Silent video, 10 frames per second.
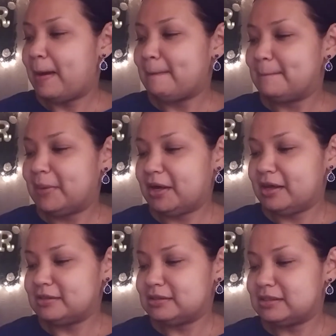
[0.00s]

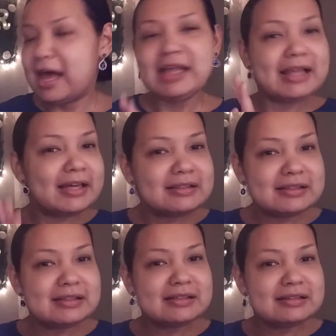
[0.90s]
But I liked
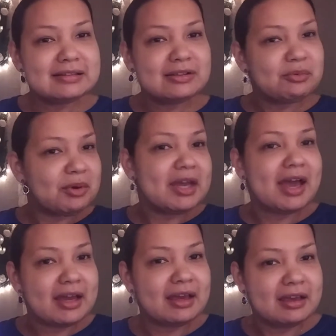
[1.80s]
it the
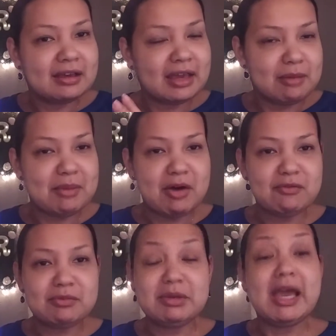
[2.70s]
way it came out
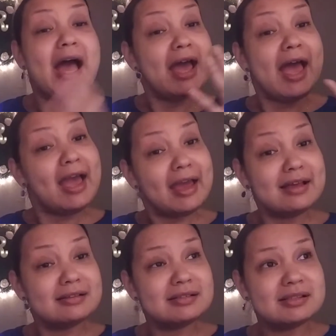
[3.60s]
for me.
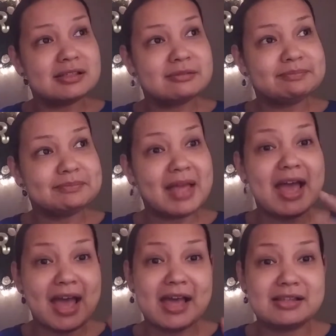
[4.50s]
And I
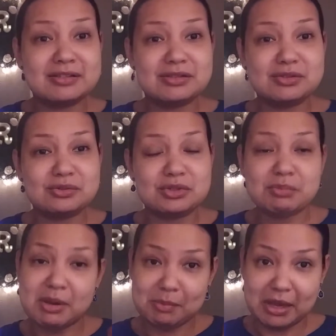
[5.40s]
had to
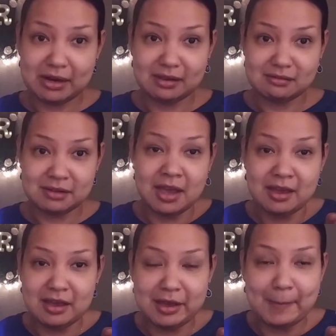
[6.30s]
spray paint it
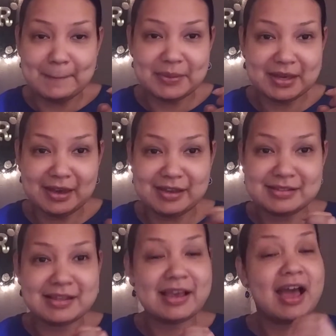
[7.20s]

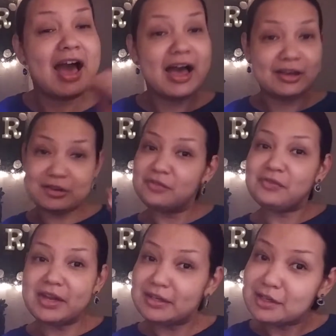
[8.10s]
because I couldn't
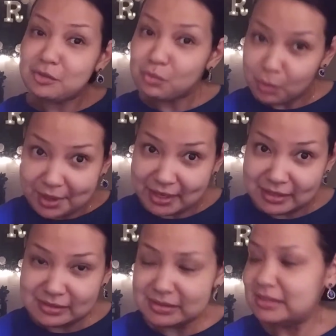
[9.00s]
find it in
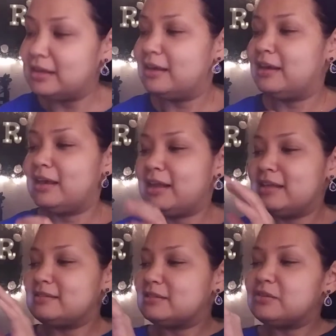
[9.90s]
white. And
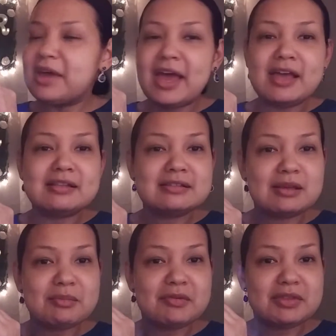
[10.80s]
I still had
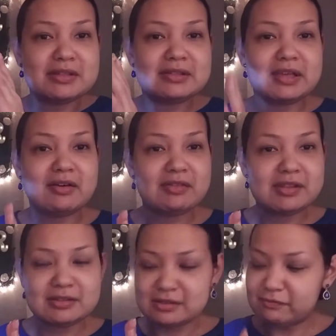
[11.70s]
some of these, like,
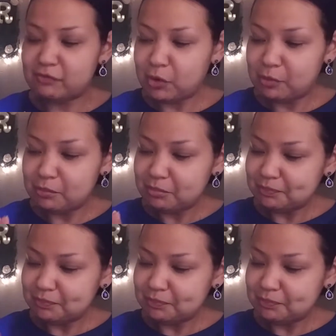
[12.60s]
this is foam